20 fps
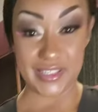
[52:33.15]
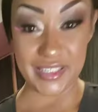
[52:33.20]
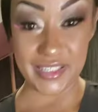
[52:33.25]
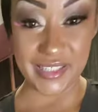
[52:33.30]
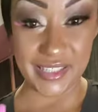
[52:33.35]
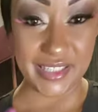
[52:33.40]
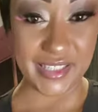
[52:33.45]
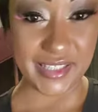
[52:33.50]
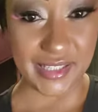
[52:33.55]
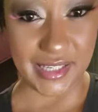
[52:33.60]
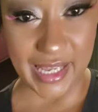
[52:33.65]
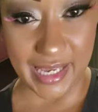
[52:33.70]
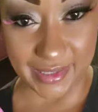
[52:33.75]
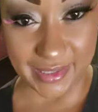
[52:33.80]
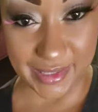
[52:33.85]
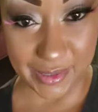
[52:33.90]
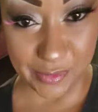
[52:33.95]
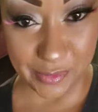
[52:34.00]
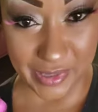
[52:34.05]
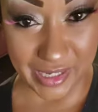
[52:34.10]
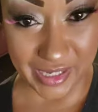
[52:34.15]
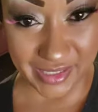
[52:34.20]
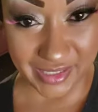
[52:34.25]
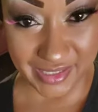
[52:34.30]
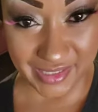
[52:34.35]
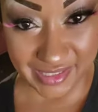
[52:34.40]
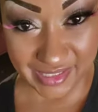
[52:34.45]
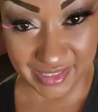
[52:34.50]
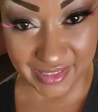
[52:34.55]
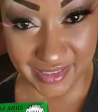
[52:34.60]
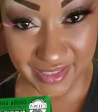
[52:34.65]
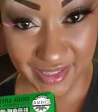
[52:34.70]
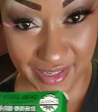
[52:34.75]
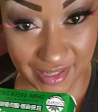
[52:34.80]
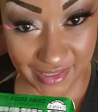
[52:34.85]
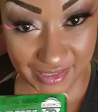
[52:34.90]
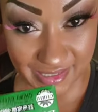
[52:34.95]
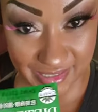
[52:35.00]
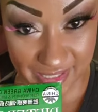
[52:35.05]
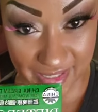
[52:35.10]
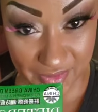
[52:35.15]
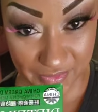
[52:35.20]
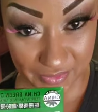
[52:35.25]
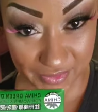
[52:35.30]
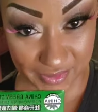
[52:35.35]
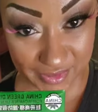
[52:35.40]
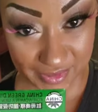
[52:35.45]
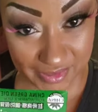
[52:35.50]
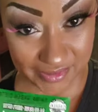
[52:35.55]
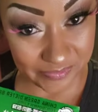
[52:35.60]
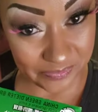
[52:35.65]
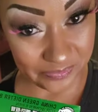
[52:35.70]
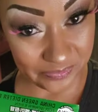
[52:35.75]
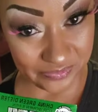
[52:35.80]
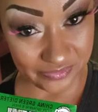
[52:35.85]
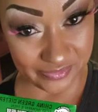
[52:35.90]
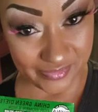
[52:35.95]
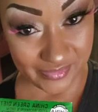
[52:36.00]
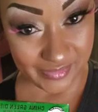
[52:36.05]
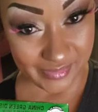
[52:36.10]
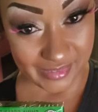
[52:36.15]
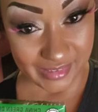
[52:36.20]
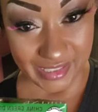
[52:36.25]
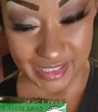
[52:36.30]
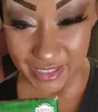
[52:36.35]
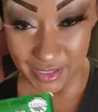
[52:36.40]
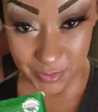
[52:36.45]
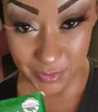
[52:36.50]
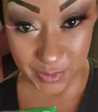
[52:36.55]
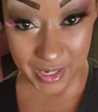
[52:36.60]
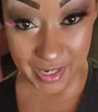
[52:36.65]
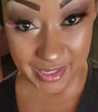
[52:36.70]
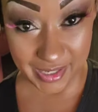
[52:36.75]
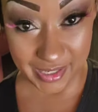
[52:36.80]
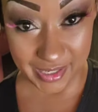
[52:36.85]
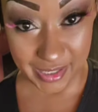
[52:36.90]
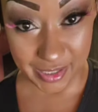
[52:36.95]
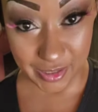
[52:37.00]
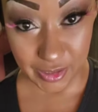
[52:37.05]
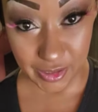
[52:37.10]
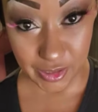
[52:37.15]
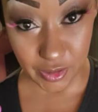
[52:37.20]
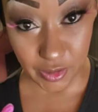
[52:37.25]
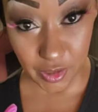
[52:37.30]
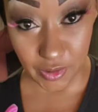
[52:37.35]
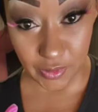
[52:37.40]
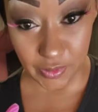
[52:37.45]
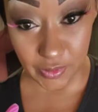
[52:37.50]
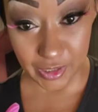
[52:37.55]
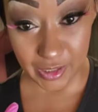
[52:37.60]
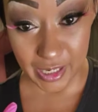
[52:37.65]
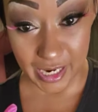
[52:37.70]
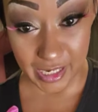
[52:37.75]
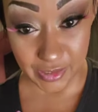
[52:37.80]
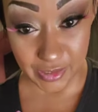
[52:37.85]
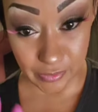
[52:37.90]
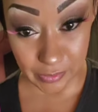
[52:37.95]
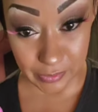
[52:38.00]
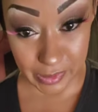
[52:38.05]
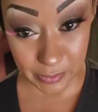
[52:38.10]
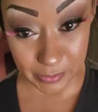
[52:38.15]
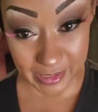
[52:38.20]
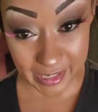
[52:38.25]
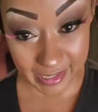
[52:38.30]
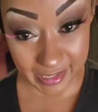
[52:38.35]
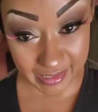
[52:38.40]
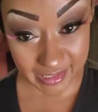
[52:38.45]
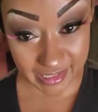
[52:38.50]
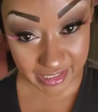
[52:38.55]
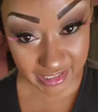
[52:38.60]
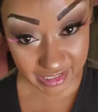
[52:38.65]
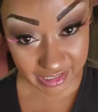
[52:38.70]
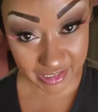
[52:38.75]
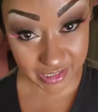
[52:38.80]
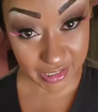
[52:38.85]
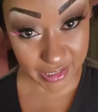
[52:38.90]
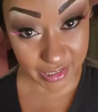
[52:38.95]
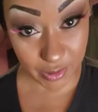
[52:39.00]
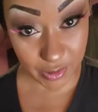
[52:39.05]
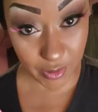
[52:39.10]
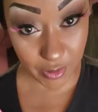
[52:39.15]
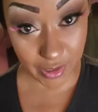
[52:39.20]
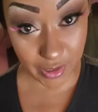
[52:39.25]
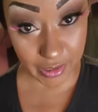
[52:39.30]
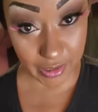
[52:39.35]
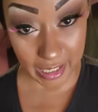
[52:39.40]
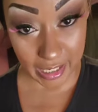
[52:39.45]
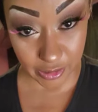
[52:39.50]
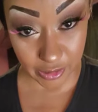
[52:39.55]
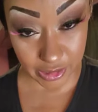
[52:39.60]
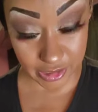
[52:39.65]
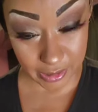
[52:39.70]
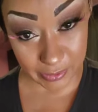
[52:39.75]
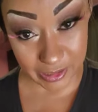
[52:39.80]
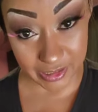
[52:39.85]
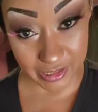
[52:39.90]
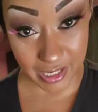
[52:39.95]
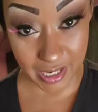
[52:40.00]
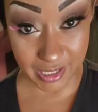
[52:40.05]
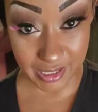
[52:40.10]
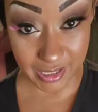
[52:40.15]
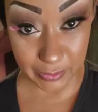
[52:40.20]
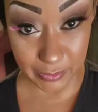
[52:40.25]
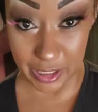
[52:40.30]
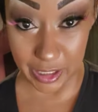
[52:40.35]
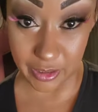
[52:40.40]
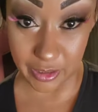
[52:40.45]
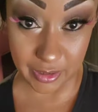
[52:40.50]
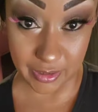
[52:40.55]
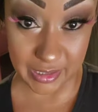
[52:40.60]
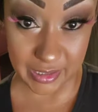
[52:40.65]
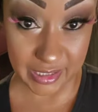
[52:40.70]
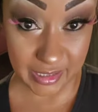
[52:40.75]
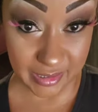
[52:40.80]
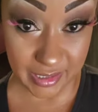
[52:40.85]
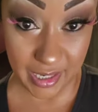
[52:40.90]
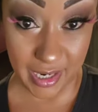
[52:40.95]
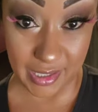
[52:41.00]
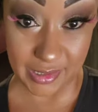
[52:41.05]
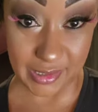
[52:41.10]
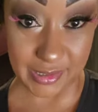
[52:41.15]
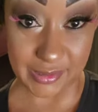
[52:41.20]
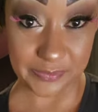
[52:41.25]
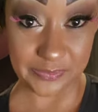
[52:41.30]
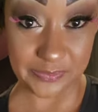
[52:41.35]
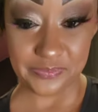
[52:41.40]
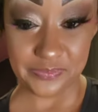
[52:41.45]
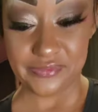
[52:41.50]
This is like the best detox ever. This right here, you know, you guys remember that Keisha Kior, how she be talking about her detox?